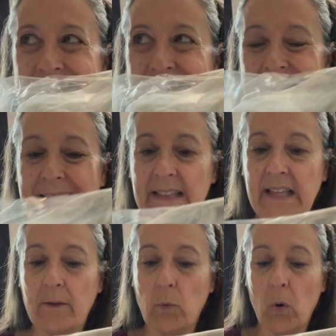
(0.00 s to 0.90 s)
and I think
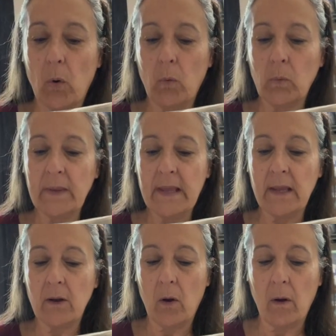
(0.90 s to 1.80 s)
they were
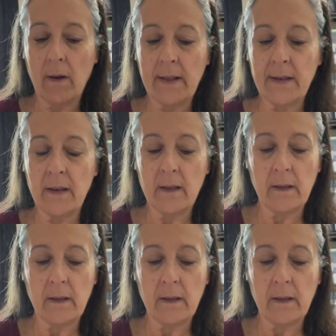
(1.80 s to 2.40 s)
only on,